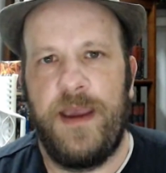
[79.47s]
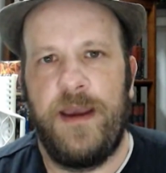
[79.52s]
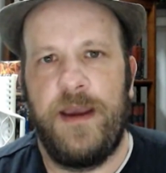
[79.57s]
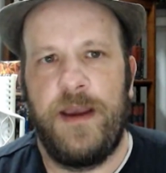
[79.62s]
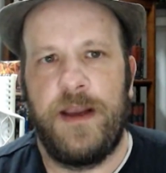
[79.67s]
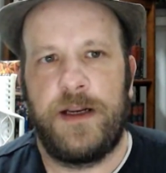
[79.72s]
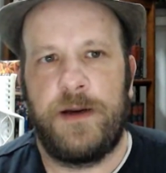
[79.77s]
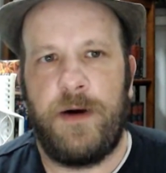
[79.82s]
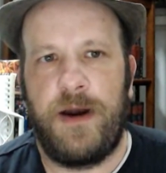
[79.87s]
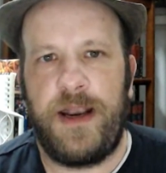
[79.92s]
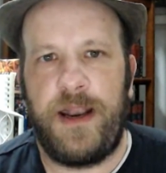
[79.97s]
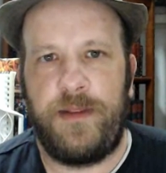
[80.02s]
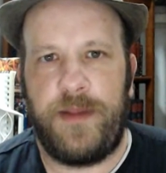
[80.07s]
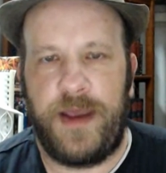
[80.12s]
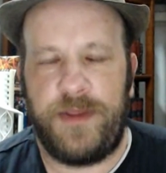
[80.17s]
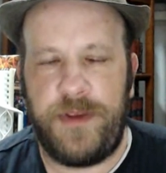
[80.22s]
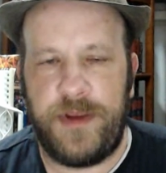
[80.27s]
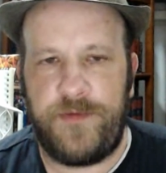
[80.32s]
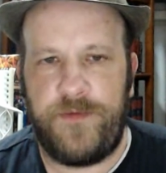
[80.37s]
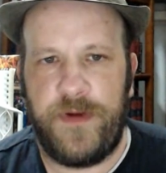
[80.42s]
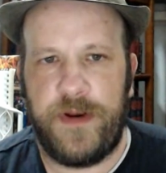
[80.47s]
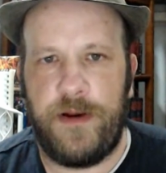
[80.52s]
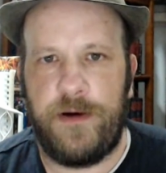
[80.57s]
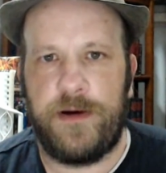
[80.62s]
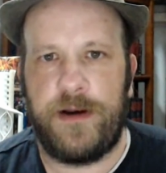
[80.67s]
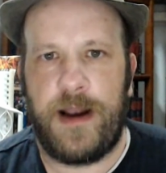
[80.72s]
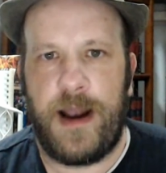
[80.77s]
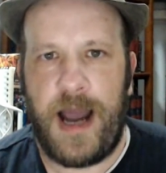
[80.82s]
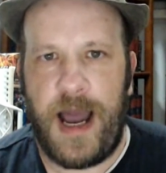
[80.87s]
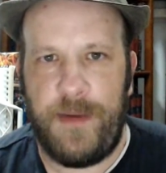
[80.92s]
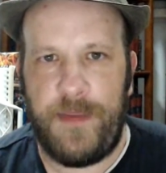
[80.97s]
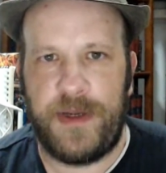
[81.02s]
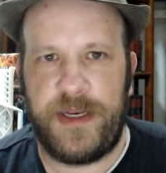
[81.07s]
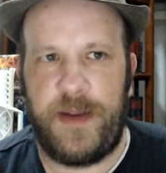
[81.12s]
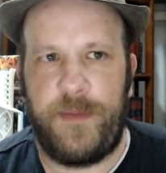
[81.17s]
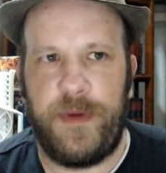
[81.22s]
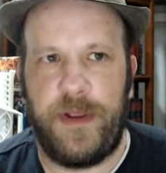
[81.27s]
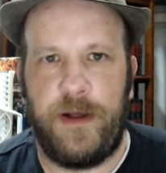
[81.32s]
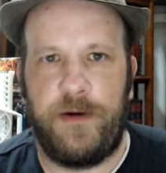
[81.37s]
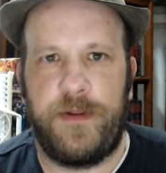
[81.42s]
Go ahead and like this video, comment
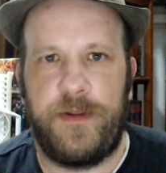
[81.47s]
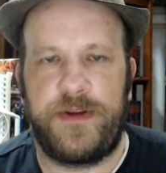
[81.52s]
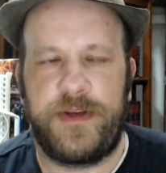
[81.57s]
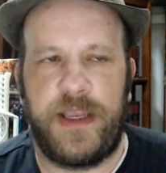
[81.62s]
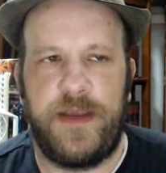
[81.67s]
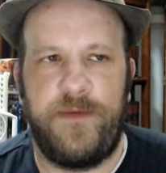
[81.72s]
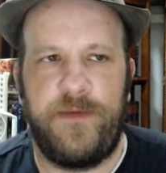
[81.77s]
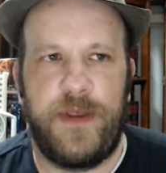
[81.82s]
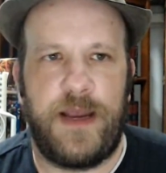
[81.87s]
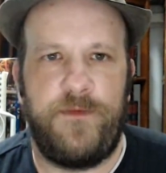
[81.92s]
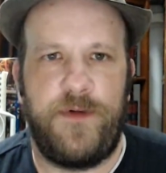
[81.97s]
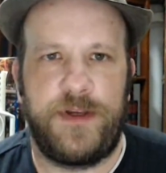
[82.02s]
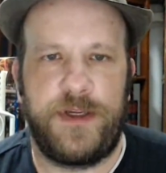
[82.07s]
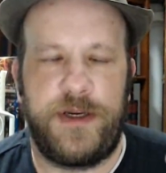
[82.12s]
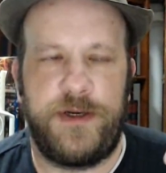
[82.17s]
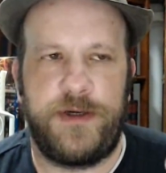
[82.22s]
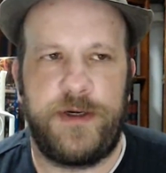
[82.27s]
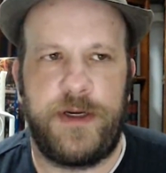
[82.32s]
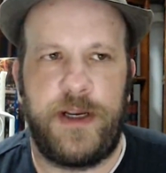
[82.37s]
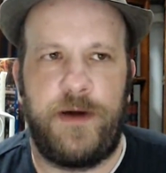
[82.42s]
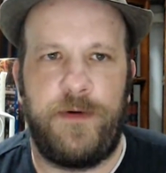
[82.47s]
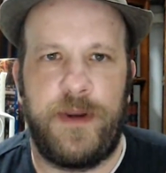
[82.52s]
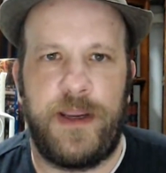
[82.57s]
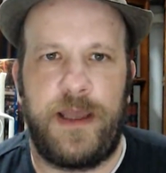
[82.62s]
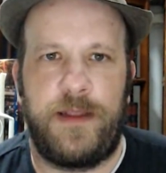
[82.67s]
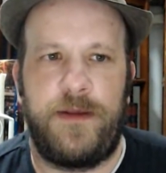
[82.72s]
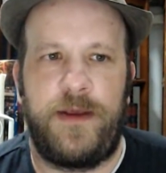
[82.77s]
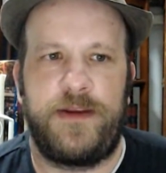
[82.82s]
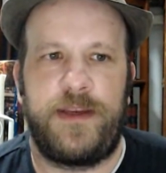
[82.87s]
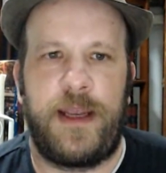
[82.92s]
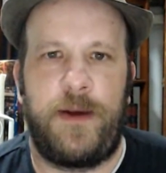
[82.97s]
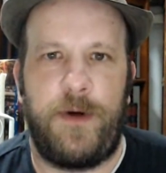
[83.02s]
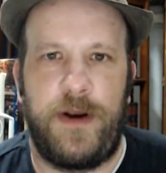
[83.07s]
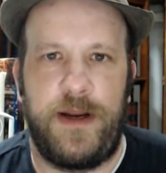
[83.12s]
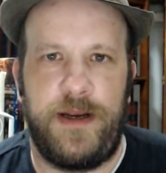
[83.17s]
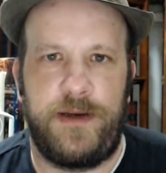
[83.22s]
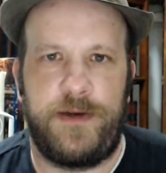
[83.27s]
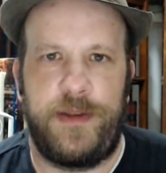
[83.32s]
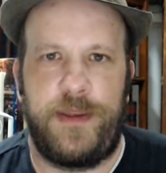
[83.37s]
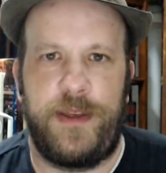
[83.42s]
down below. Let's keep the conversation going, and let's get right
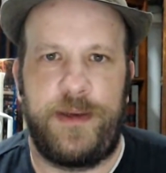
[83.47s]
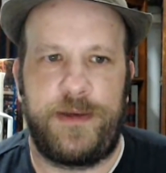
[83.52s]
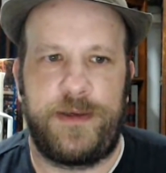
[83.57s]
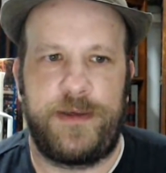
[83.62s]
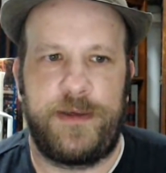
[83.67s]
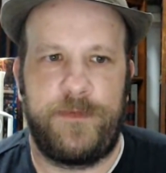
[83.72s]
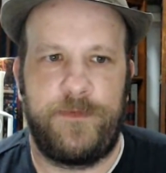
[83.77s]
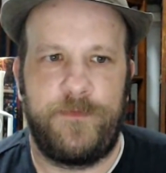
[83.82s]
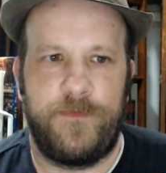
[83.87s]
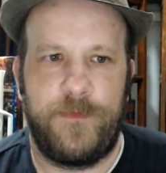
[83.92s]
into this.